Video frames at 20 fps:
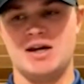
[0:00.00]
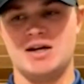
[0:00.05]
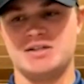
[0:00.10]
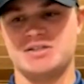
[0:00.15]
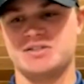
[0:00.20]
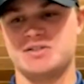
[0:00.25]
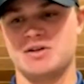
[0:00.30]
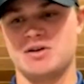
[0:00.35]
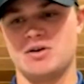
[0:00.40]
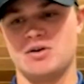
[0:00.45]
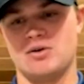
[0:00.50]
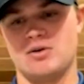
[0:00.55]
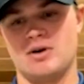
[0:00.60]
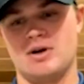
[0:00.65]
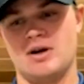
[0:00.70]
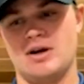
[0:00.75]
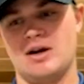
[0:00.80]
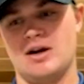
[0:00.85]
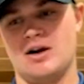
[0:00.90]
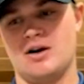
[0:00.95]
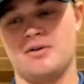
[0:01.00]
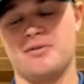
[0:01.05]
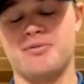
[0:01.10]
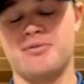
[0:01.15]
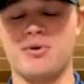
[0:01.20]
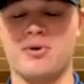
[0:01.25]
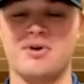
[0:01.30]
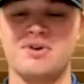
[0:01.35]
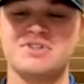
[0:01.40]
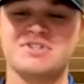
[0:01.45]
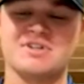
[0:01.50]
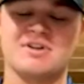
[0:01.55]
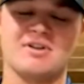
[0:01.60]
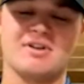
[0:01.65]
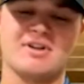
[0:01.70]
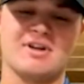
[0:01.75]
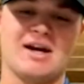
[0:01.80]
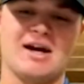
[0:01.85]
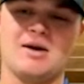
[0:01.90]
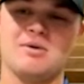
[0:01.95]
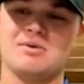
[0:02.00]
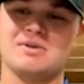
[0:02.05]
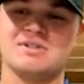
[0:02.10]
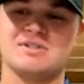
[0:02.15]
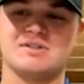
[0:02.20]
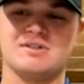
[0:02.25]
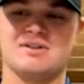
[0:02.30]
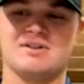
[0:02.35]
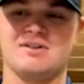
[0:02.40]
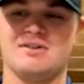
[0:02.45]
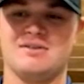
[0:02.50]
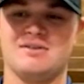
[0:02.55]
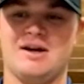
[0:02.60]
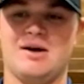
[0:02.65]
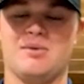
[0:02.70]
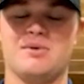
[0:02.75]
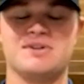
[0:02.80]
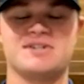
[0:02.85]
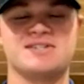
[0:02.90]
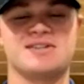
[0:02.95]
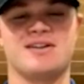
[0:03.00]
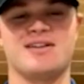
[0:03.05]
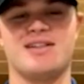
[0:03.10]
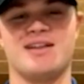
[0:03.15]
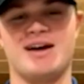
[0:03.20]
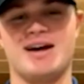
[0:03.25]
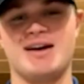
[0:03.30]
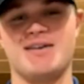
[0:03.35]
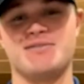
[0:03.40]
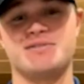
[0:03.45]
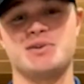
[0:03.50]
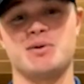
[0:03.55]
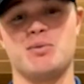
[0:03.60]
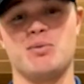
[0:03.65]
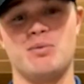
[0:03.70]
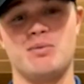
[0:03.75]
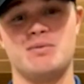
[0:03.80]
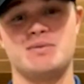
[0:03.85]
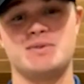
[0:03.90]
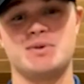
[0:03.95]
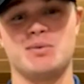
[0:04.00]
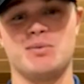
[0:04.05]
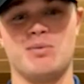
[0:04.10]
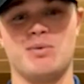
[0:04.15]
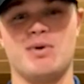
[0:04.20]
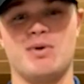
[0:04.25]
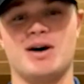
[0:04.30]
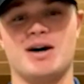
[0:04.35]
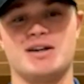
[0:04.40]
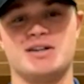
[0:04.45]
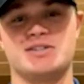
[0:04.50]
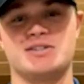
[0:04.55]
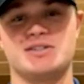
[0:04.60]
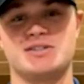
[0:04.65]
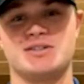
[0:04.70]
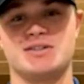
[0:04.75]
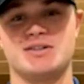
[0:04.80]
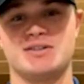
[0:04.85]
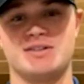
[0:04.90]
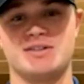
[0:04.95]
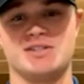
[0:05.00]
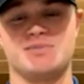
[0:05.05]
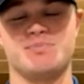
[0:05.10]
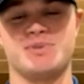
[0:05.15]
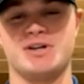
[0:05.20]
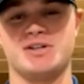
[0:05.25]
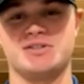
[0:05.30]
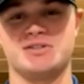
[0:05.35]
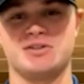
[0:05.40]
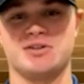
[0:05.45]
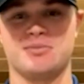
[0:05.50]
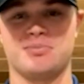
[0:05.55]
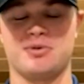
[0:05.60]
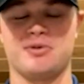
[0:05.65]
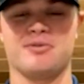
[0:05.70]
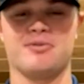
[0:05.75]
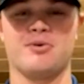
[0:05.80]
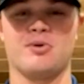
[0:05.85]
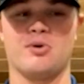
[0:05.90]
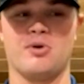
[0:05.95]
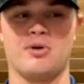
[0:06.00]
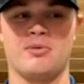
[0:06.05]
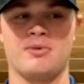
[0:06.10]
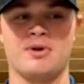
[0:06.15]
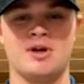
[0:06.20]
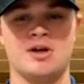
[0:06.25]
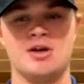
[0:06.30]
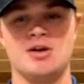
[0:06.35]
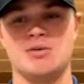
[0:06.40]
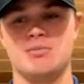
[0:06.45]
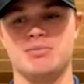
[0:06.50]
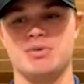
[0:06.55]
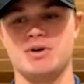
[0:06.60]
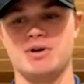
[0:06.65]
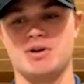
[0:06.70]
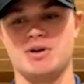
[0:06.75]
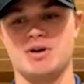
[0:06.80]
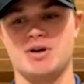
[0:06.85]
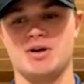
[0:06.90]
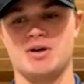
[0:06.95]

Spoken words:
Yeah, so unfortunately, I wasn't alive to watch this pitcher perform, but